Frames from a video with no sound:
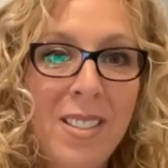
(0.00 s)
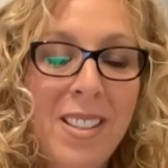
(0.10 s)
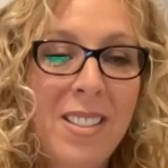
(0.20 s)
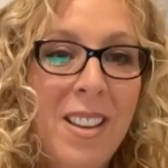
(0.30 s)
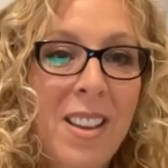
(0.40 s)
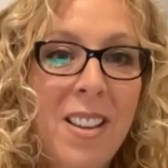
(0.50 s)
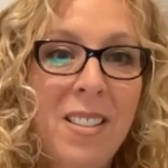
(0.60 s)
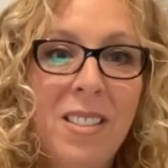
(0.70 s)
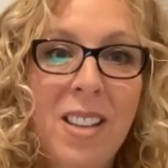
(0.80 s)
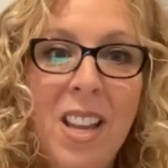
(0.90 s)
As I say,
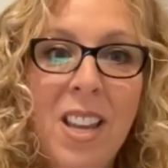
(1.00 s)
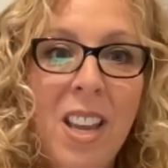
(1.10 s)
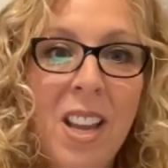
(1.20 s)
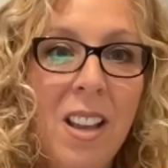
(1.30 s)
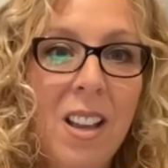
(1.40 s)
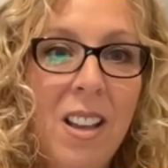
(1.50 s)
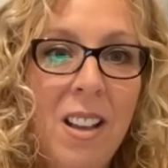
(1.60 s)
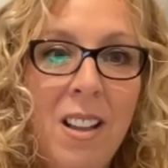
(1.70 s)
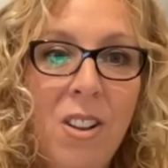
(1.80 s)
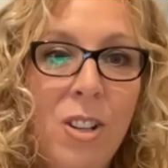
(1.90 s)
it's taking
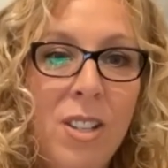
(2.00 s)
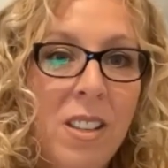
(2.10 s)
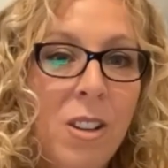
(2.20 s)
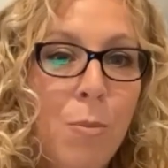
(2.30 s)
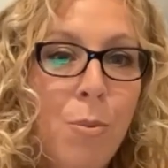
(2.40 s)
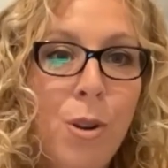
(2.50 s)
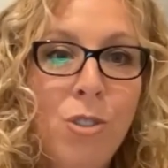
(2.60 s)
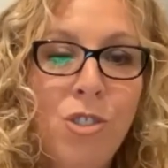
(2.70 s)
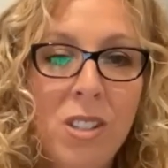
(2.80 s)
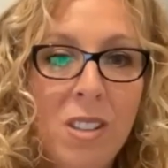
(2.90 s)
a holistic
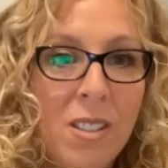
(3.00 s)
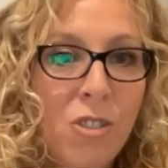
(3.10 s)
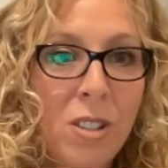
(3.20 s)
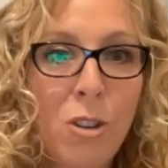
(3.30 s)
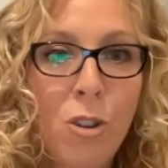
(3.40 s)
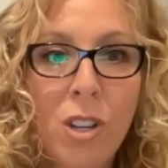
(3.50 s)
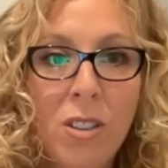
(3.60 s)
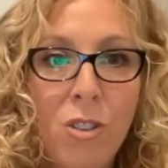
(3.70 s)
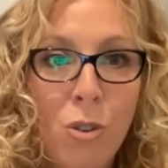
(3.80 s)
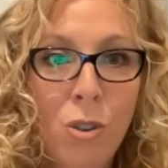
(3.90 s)
approach that doesn't just look
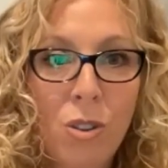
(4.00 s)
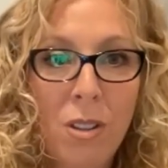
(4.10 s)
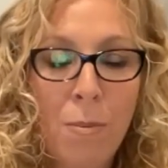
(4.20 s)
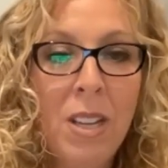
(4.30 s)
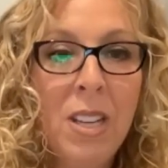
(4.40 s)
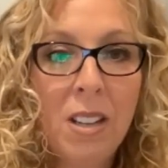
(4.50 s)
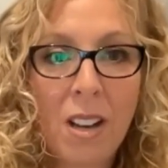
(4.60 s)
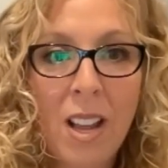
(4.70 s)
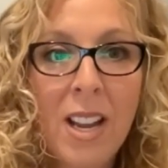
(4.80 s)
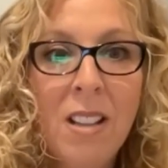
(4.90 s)
at your immediate
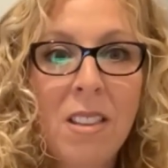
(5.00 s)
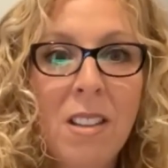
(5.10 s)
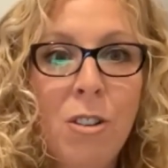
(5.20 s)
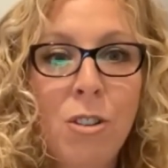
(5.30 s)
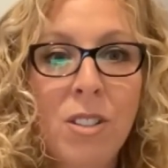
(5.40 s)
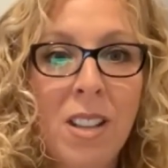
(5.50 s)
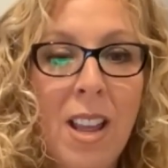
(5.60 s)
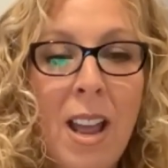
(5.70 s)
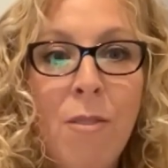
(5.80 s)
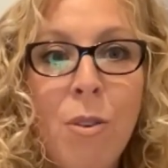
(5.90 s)
client, that looks
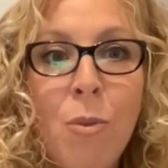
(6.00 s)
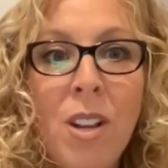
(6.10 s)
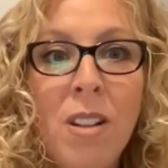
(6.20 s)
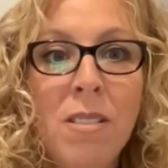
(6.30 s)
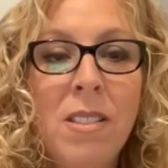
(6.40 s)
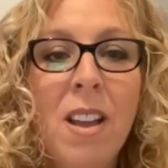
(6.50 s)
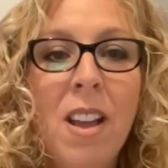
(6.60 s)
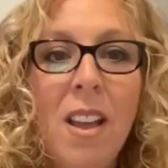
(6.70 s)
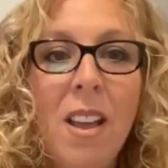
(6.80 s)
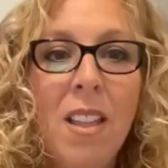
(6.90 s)
at everyone else
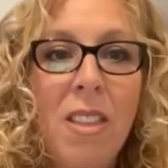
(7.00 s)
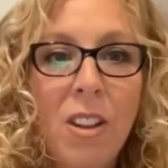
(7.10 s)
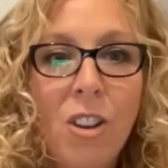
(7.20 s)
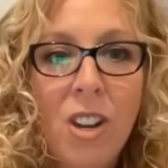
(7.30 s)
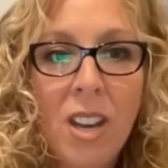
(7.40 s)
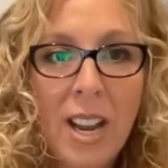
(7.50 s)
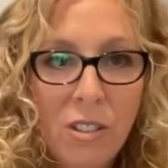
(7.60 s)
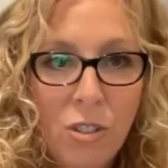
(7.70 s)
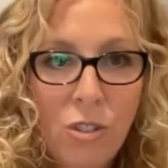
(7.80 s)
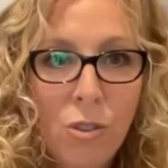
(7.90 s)
they're
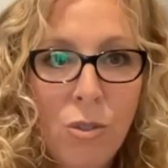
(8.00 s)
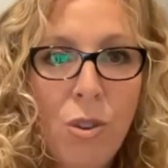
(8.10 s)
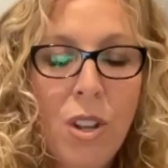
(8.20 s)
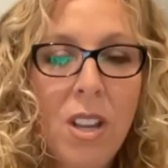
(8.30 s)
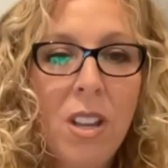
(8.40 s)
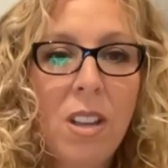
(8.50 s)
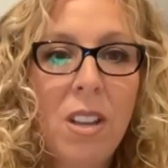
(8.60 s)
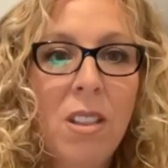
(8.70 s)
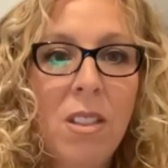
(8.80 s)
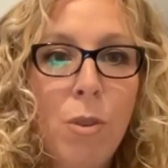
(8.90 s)
connected to
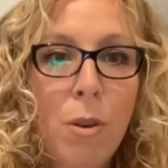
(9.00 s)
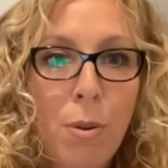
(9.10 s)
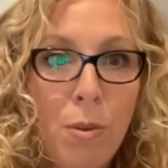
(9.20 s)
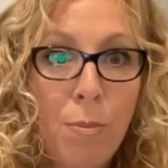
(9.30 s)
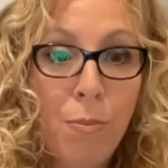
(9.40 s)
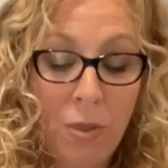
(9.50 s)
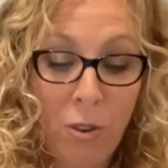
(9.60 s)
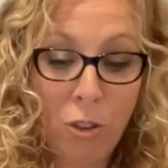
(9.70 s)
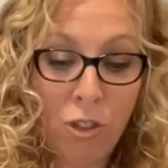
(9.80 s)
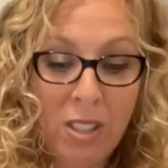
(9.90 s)
in the ripple of,
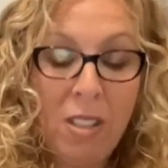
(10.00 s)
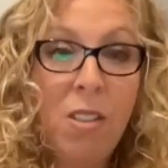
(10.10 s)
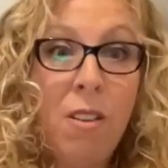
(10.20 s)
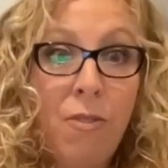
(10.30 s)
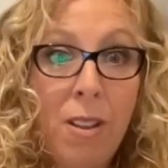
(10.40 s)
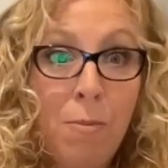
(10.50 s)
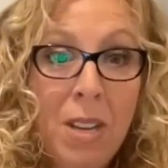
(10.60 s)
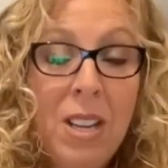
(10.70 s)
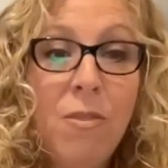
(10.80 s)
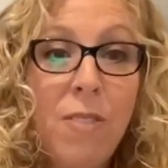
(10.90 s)
not just in their
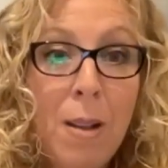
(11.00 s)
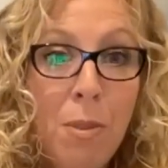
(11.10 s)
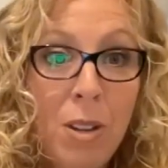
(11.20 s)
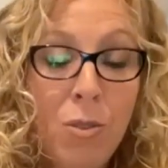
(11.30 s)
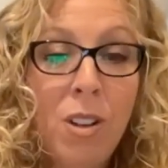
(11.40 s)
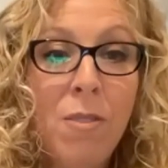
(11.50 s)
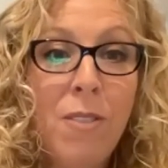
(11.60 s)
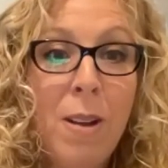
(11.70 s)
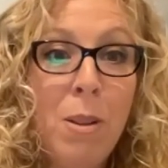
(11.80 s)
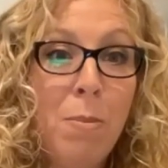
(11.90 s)
immediate family, nuclear
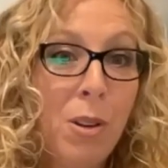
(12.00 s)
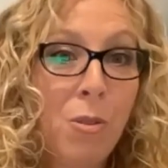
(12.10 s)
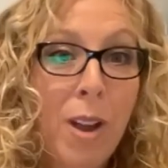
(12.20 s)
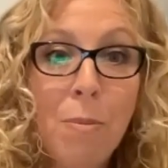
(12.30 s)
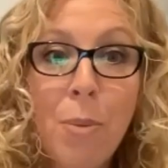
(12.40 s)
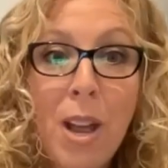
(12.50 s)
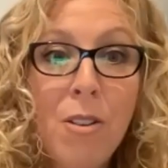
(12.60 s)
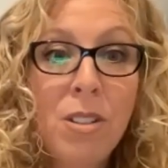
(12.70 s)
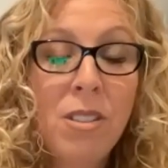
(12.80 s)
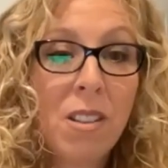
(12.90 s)
family, but
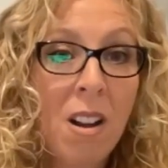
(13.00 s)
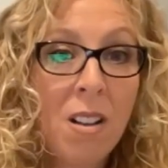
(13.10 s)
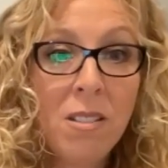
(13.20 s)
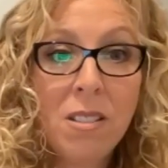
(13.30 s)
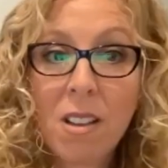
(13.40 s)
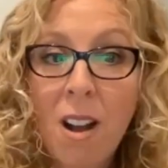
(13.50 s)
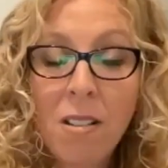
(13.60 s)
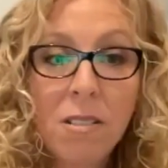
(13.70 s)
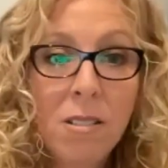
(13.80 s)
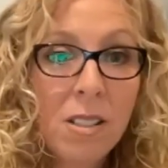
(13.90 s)
grandparents, aunts,
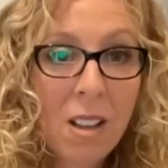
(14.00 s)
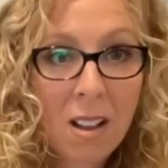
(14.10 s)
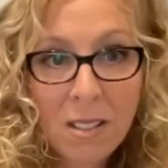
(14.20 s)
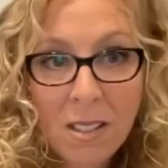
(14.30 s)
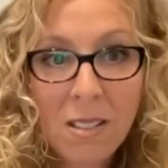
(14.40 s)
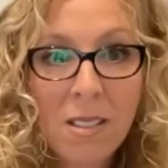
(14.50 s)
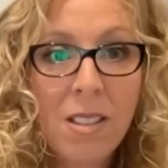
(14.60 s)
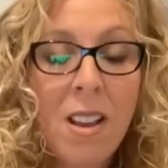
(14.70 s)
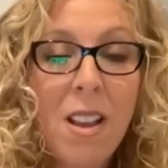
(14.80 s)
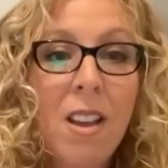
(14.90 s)
uncles, cousins,
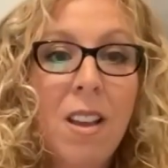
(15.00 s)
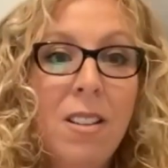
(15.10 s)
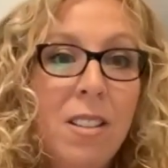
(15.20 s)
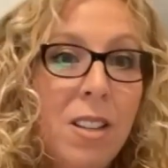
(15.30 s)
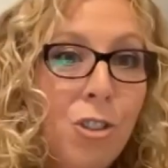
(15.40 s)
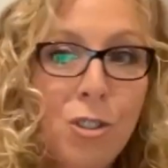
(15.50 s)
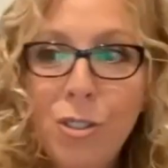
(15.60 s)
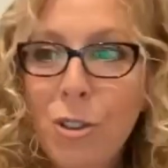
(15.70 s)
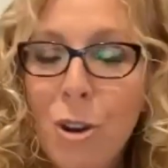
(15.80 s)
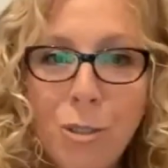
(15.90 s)

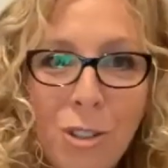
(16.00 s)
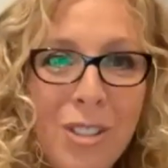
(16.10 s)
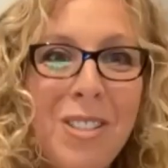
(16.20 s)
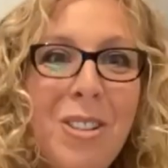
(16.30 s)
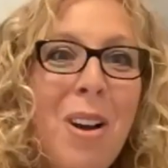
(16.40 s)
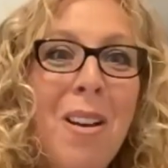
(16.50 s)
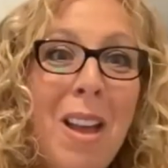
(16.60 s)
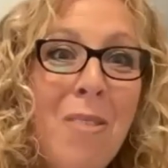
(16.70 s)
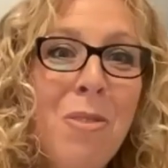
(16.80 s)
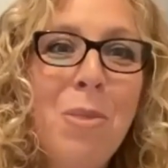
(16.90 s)
teachers, coaches,
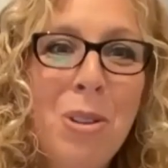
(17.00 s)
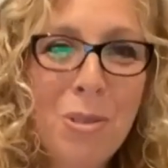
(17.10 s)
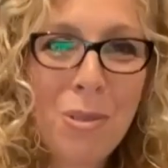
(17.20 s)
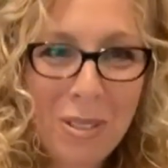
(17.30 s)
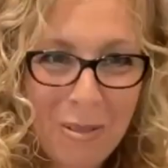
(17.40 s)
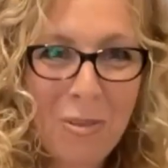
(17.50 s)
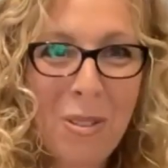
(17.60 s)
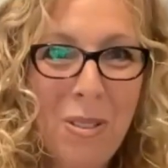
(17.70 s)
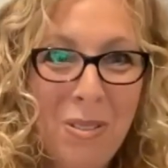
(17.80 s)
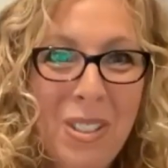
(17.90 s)
everybody who's
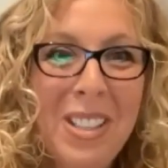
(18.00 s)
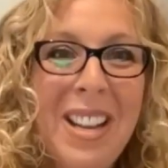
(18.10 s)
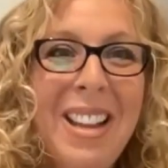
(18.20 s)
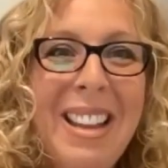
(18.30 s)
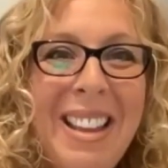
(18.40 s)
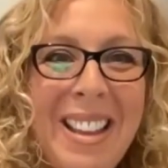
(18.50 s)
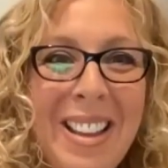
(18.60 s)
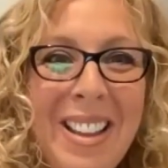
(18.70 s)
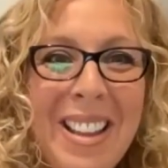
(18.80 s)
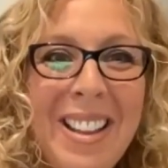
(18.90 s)
involved
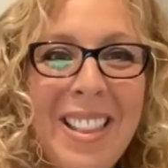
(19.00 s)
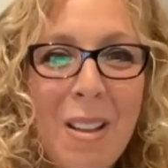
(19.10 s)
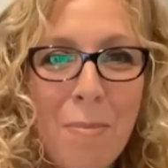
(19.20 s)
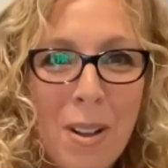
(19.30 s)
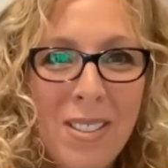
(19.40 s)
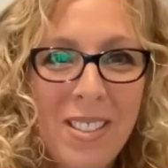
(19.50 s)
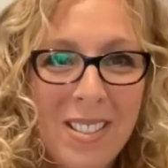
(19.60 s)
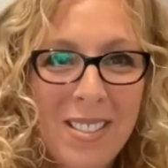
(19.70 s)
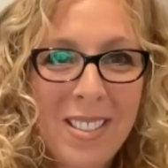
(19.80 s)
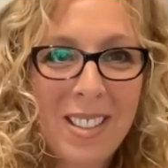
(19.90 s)
in that
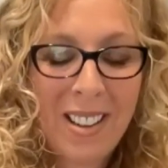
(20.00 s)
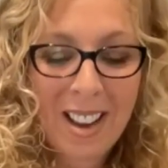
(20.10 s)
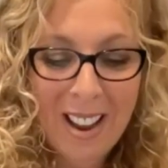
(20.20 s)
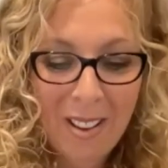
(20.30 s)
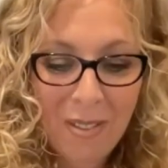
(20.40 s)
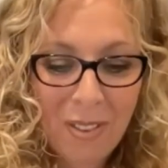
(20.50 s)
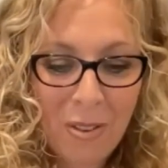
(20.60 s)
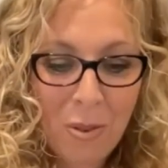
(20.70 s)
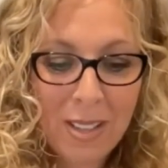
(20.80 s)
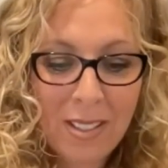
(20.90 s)
person's life and
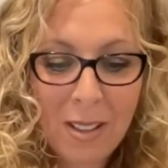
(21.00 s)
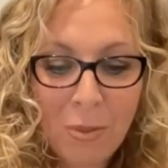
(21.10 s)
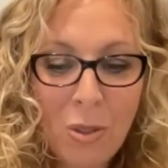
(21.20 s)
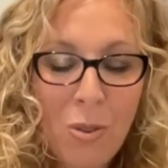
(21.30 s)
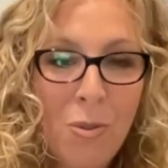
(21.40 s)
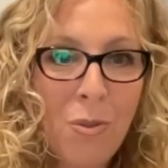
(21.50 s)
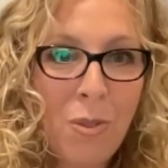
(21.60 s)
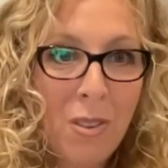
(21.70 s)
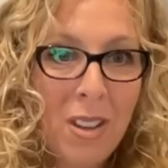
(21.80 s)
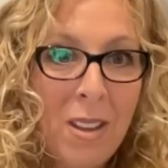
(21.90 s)
who has some sort of
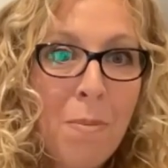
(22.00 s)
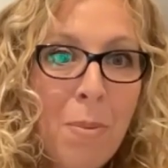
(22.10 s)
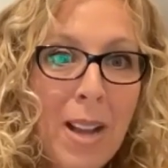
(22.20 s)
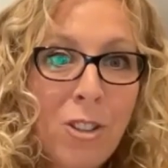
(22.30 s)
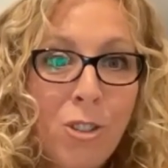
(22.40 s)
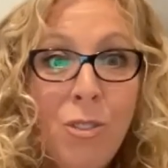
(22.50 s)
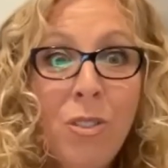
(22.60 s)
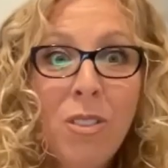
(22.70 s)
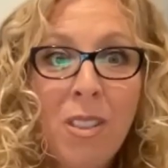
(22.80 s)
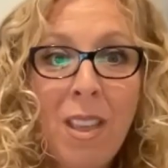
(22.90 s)
impact
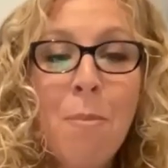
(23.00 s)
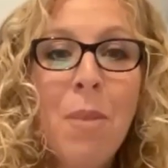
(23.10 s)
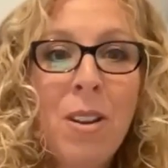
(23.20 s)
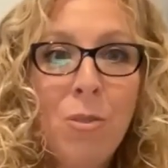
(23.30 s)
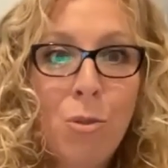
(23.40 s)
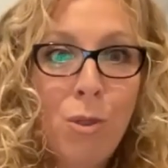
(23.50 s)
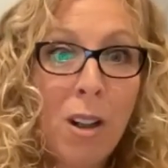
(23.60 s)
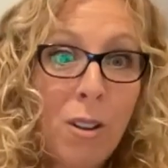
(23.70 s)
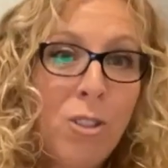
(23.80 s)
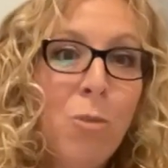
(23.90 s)
on them and who
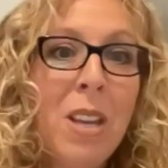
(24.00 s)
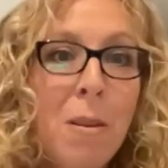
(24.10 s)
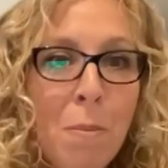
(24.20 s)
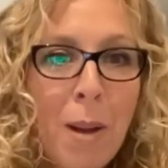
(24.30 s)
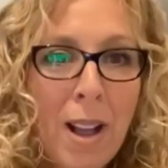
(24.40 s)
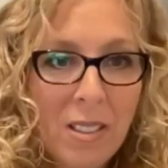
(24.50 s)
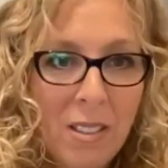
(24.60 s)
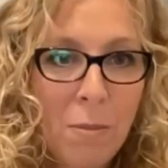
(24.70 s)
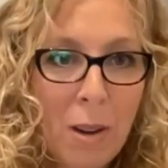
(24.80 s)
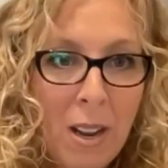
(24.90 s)
are going to be
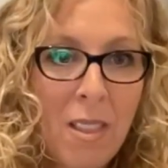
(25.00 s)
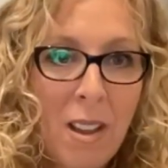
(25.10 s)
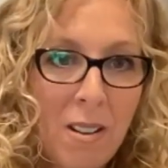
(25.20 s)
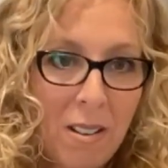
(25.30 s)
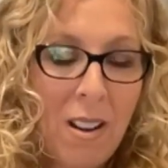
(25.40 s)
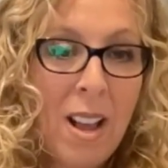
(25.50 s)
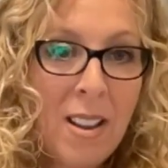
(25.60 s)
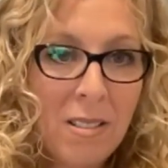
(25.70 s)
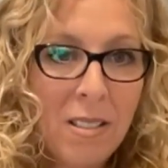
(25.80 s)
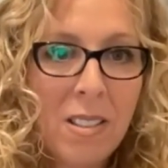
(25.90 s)
impacted by that
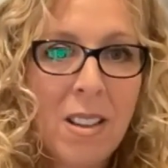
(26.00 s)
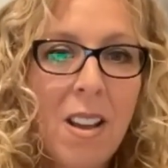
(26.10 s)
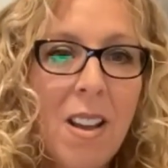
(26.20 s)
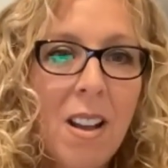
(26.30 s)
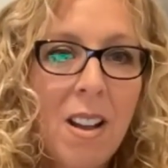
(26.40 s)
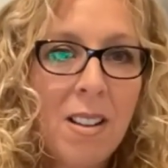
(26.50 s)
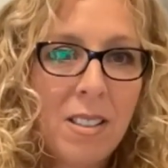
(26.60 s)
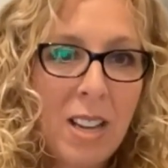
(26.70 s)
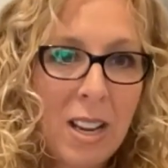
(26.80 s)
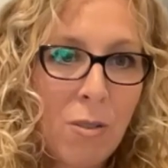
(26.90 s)
client's a
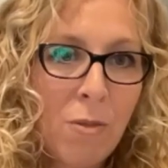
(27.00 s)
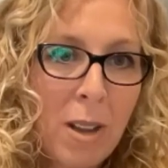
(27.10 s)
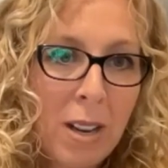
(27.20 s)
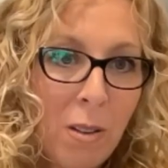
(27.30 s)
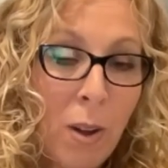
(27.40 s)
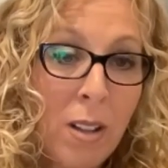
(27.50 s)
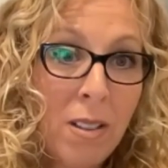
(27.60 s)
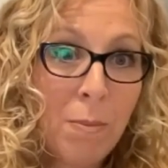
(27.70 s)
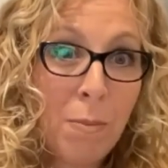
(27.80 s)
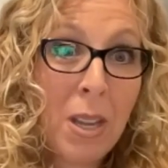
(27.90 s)
state of mental
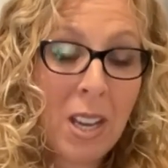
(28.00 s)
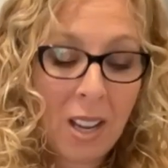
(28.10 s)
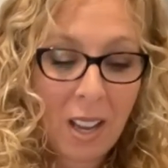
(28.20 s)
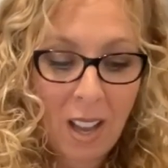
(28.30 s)
well-being